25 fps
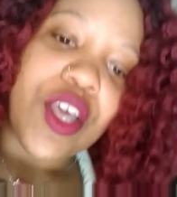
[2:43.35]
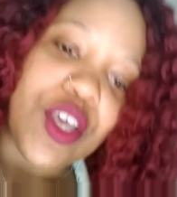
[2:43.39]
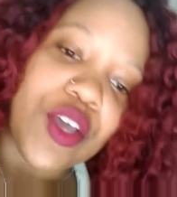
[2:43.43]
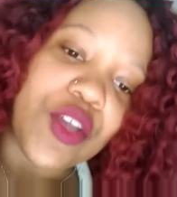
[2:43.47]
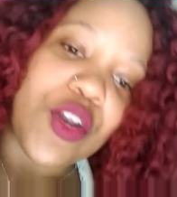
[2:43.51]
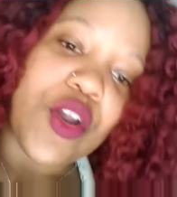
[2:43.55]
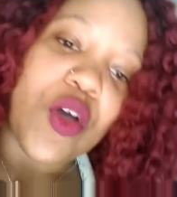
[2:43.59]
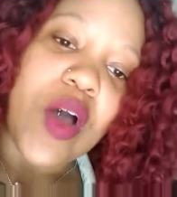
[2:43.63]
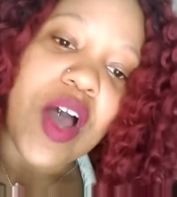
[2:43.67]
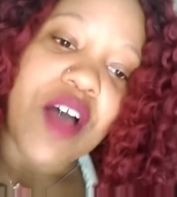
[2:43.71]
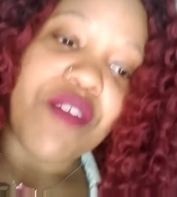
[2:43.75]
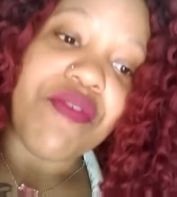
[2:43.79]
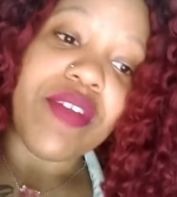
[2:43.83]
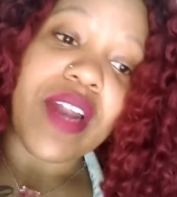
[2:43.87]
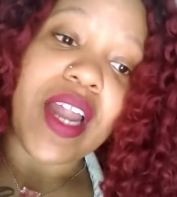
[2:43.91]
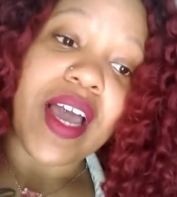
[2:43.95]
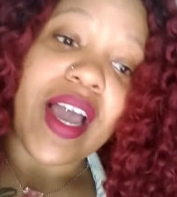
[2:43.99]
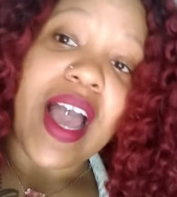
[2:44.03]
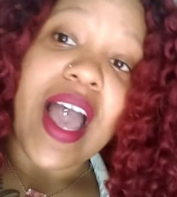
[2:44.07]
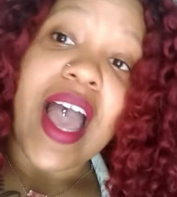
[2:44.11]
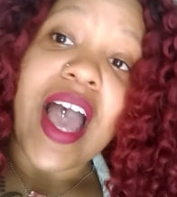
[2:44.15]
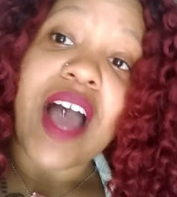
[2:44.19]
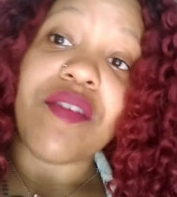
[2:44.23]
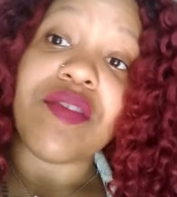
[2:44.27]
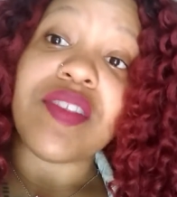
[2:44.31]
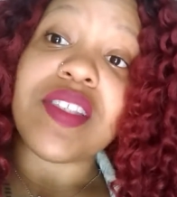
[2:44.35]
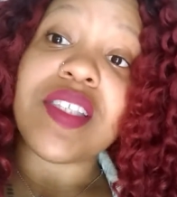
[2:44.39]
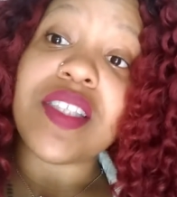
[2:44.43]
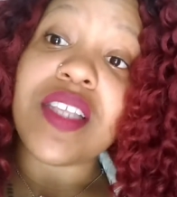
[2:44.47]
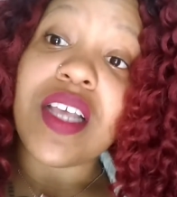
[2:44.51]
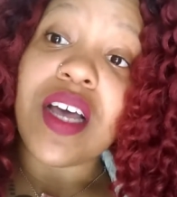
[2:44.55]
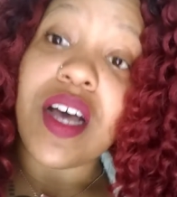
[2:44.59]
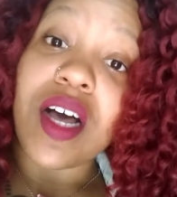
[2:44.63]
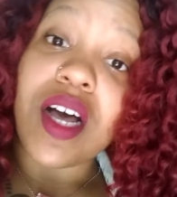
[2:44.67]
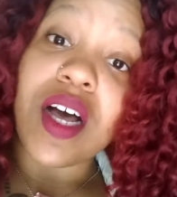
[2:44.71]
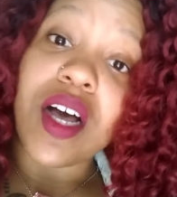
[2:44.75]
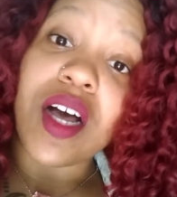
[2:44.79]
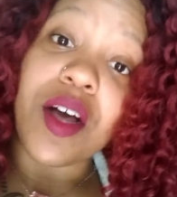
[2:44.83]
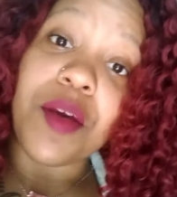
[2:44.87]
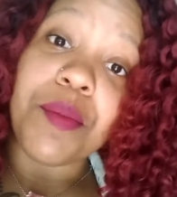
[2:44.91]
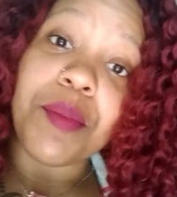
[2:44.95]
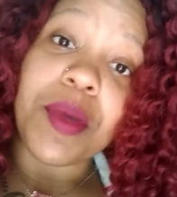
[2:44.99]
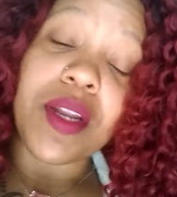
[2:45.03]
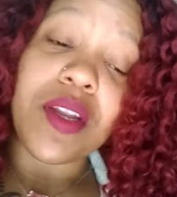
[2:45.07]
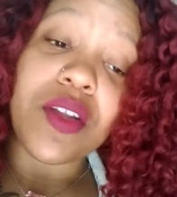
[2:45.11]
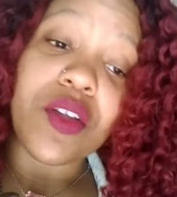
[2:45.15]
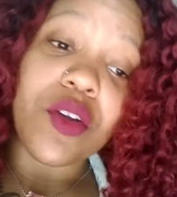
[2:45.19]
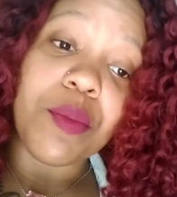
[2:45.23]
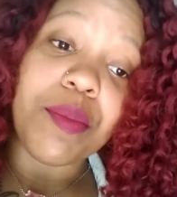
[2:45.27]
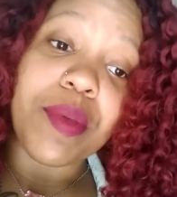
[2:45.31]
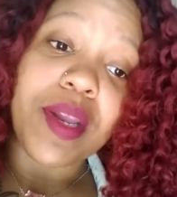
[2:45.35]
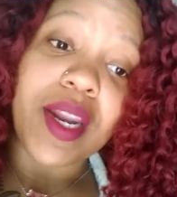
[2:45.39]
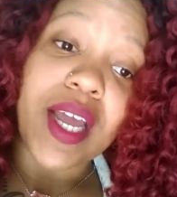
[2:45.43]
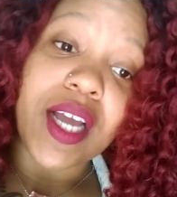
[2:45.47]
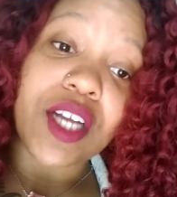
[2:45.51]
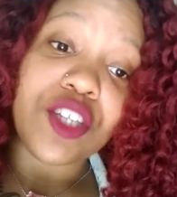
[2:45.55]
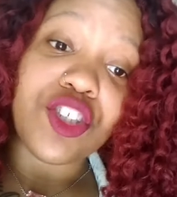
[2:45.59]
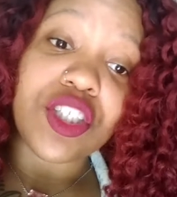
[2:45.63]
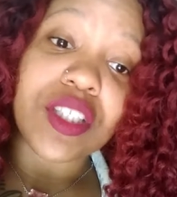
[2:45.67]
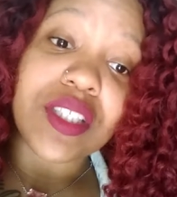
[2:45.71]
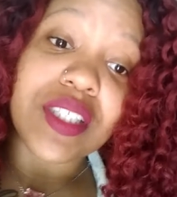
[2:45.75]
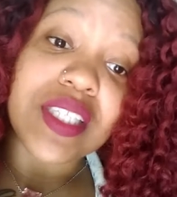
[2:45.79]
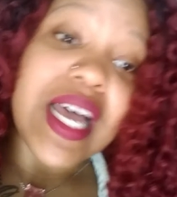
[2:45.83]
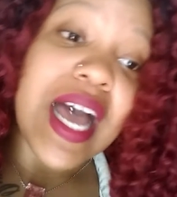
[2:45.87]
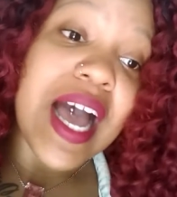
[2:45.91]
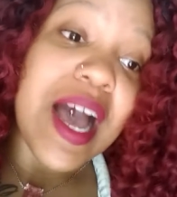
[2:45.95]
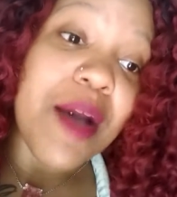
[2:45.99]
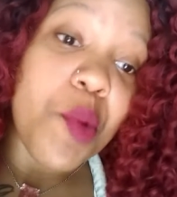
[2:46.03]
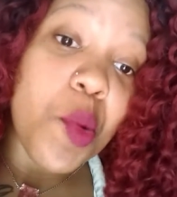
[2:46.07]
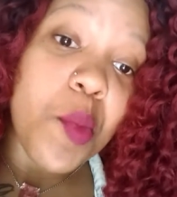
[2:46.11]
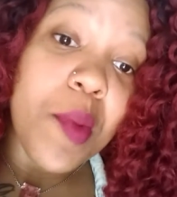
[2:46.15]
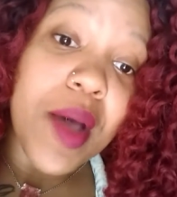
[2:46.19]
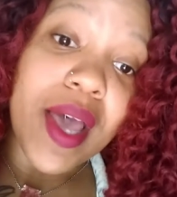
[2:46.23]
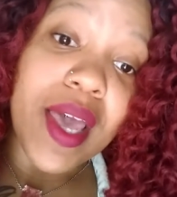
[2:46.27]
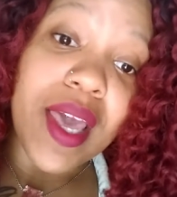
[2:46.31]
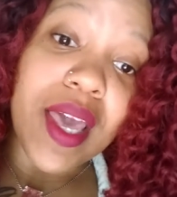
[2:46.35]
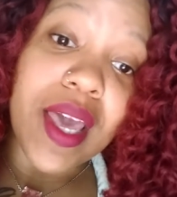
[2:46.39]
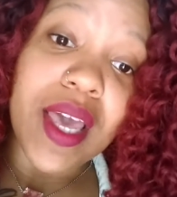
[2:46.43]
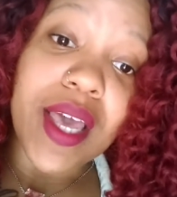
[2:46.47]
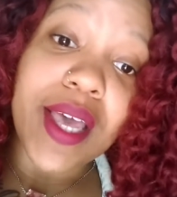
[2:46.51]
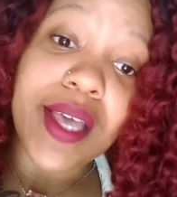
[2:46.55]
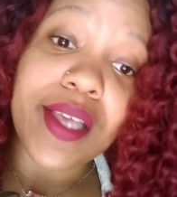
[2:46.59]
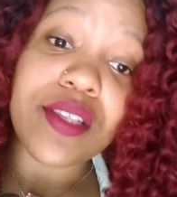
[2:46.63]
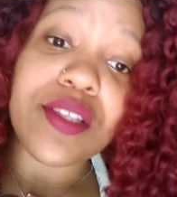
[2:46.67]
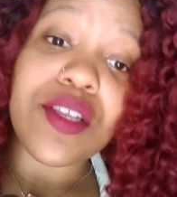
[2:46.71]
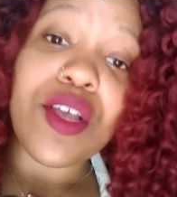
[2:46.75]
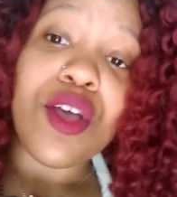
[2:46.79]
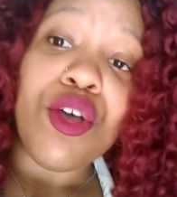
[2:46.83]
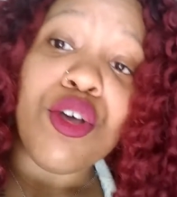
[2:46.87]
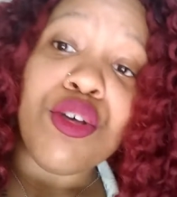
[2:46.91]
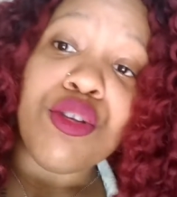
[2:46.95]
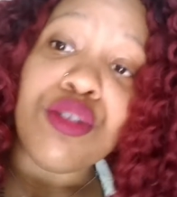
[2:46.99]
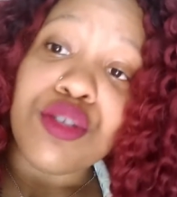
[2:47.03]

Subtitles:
You know, I feel like I have a little bit of extra time on my hands